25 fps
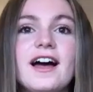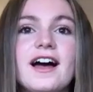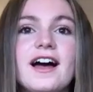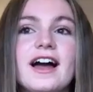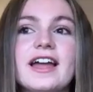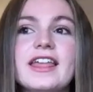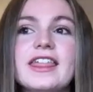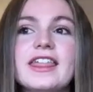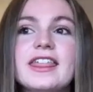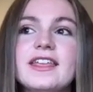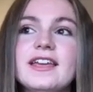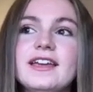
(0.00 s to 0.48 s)

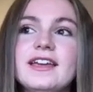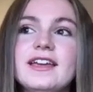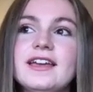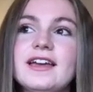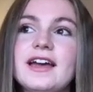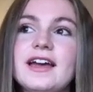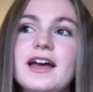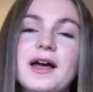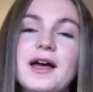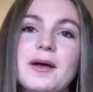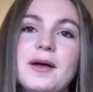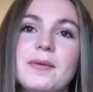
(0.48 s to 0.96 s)
I think
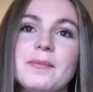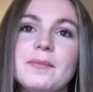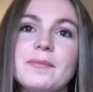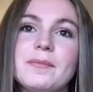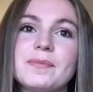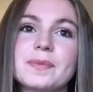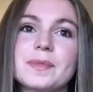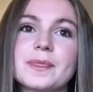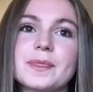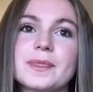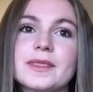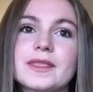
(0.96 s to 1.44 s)

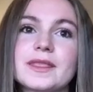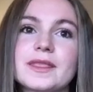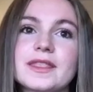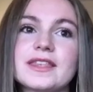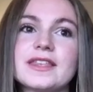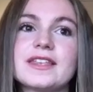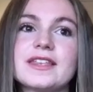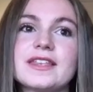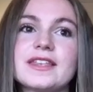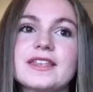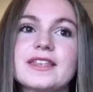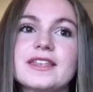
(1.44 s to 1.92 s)

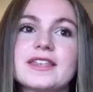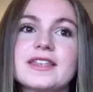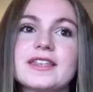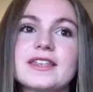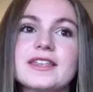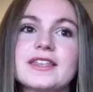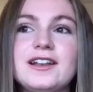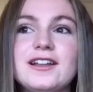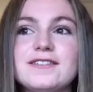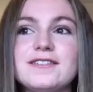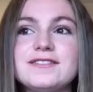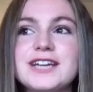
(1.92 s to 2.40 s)
I'd
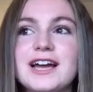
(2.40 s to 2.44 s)
love to